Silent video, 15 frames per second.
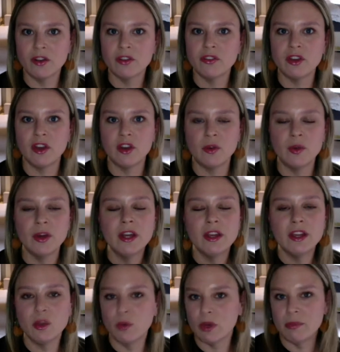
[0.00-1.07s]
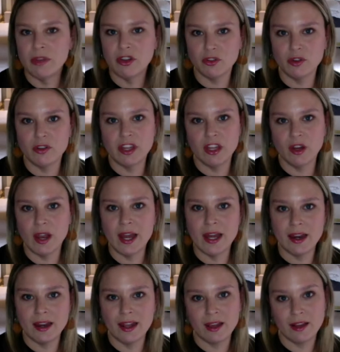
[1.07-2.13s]
So you want to be sure that you're
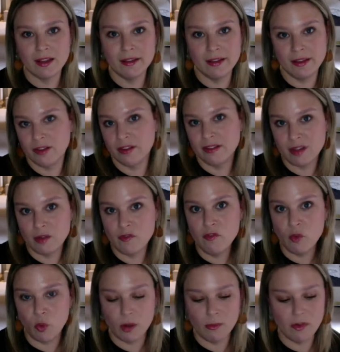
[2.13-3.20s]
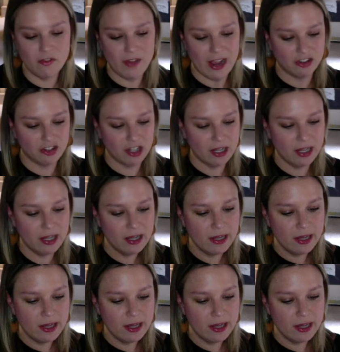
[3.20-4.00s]
editing in some form or fashion.